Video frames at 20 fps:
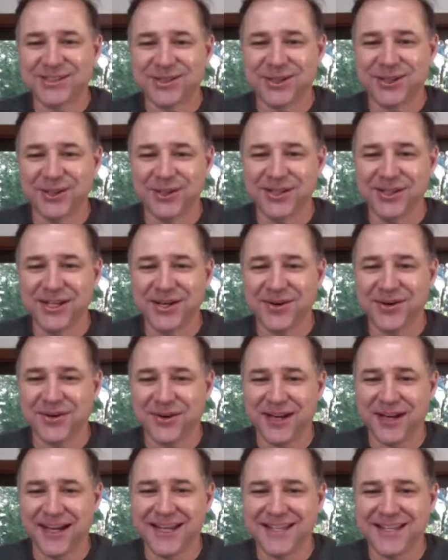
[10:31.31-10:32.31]
totally
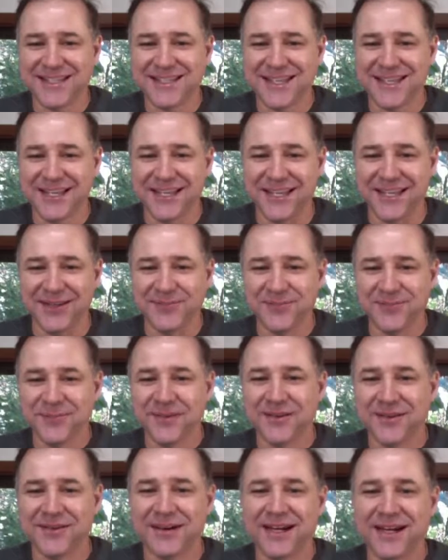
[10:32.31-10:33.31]
crazy,
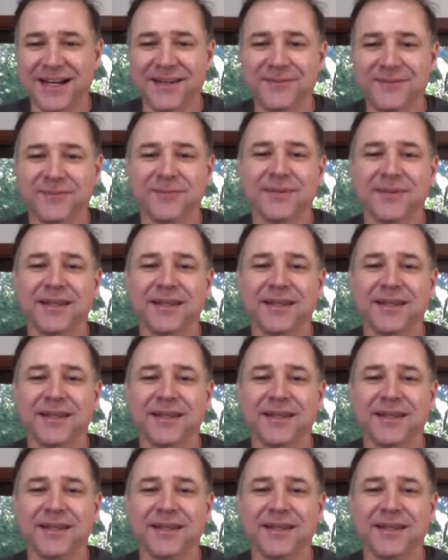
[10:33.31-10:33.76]
right?